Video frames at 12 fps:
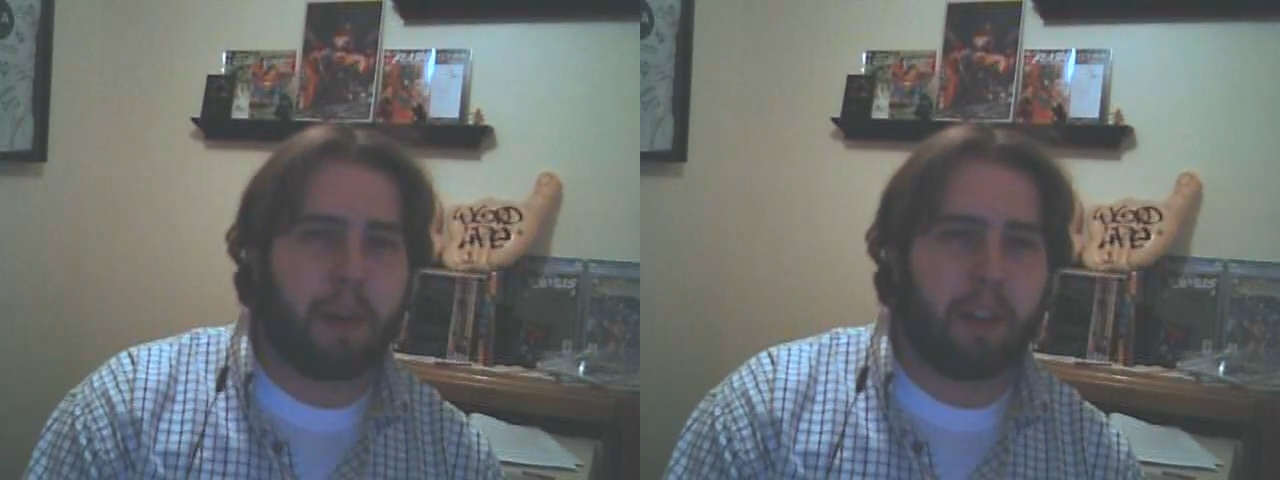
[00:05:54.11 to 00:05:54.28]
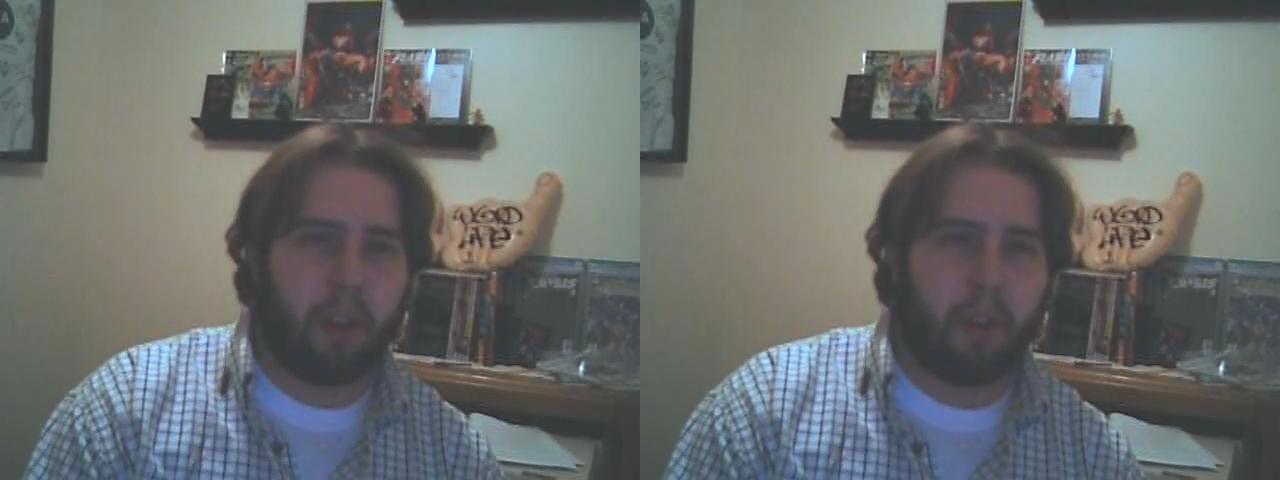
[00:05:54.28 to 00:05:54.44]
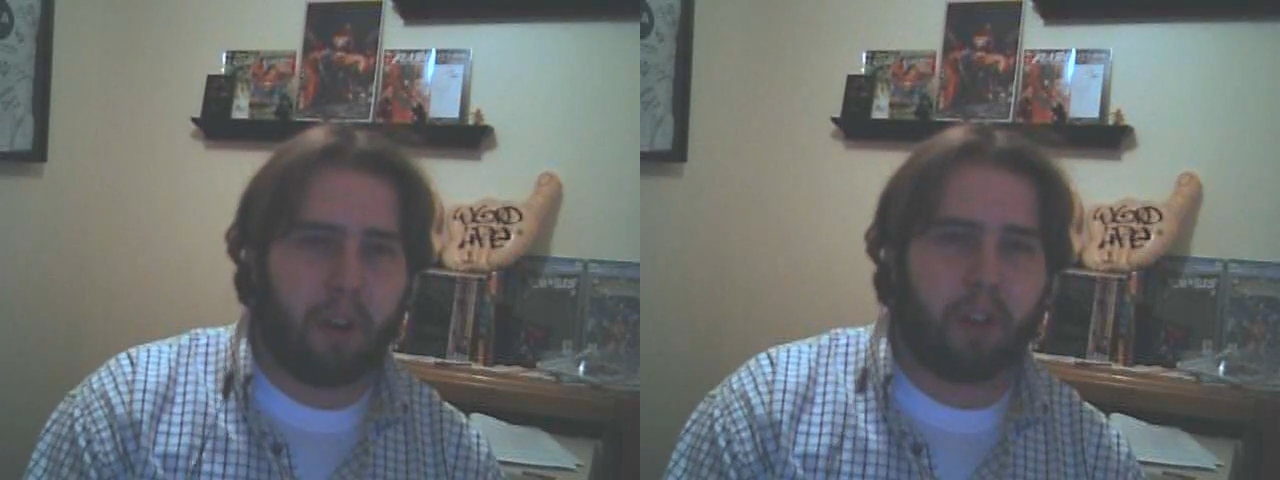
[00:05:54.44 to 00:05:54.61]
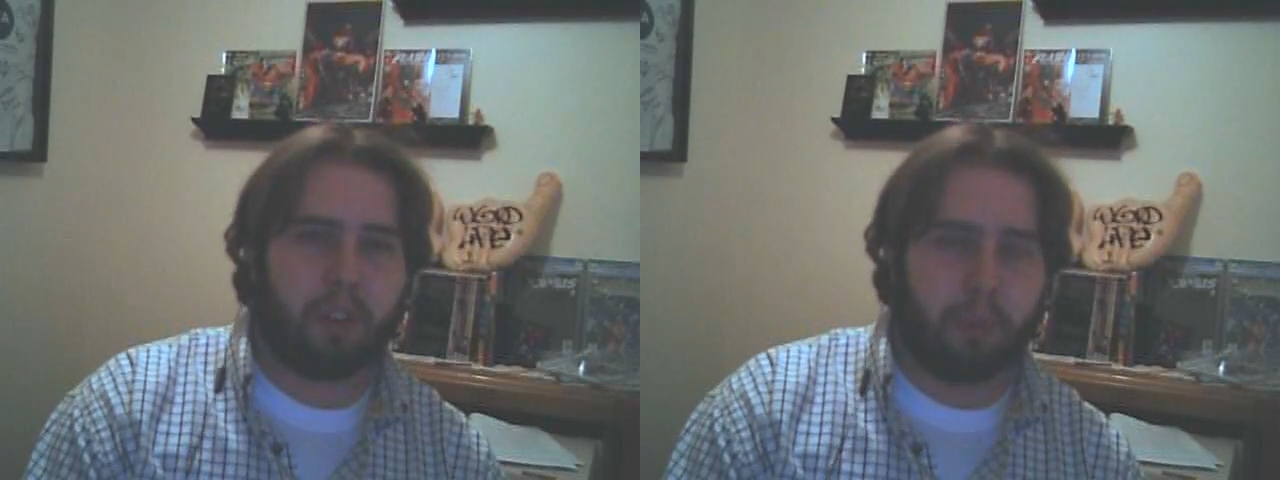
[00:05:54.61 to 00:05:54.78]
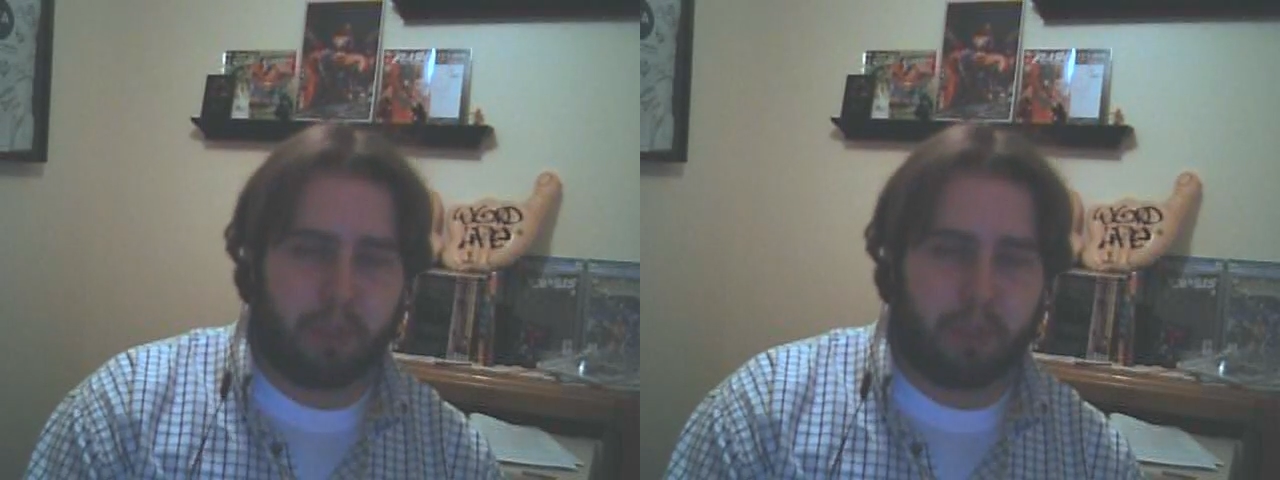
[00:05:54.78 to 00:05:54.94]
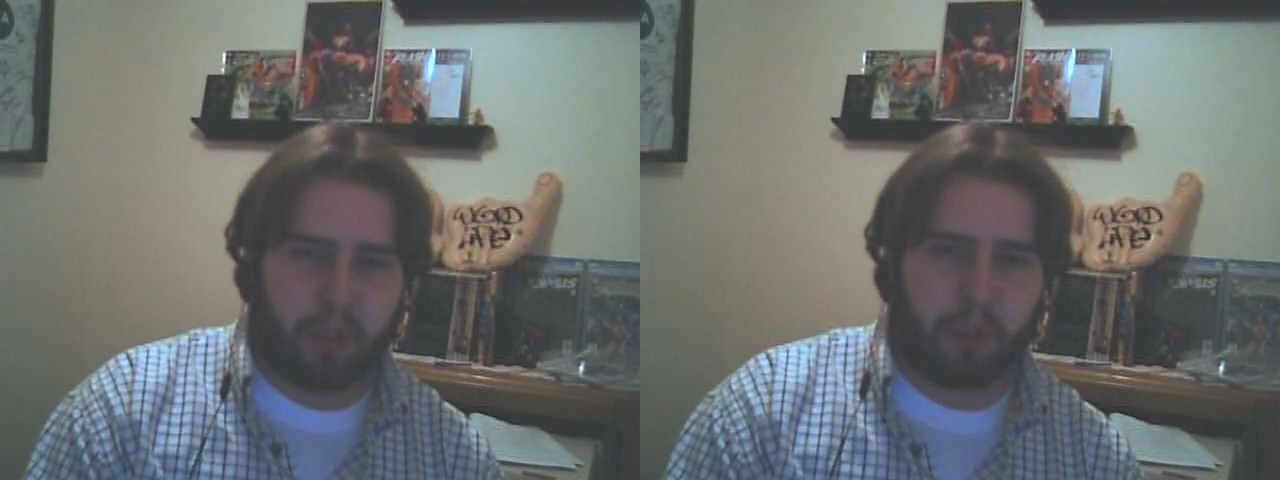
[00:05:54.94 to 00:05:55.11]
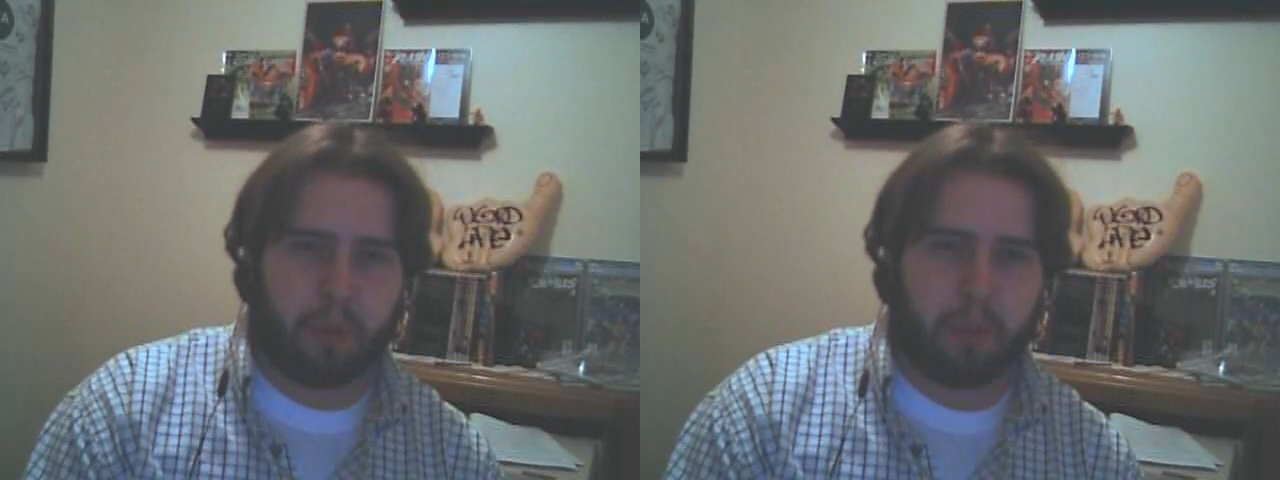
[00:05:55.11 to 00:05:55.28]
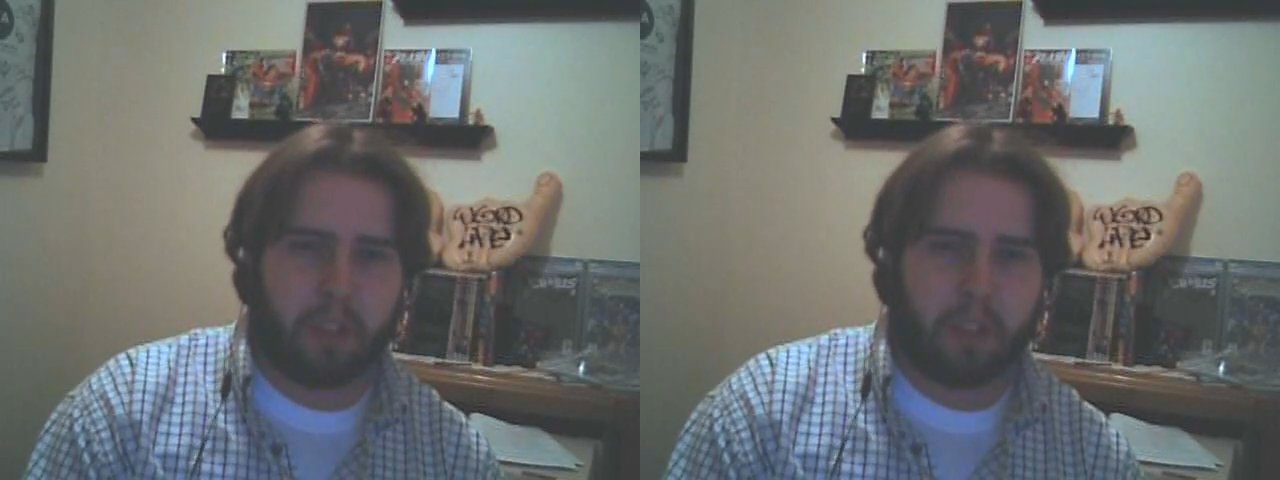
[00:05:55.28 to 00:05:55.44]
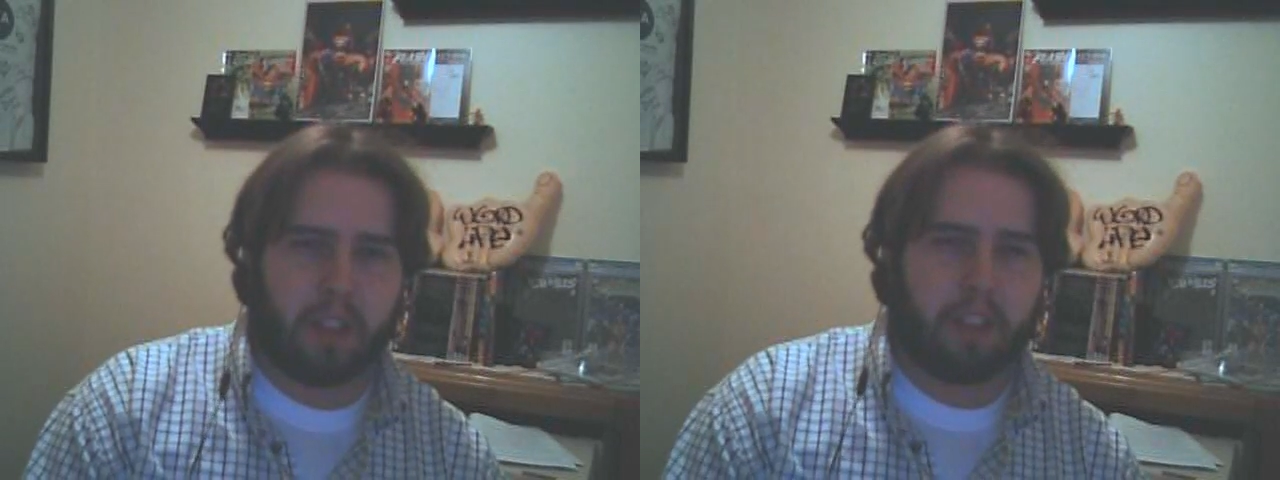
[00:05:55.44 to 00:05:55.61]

about all it would do.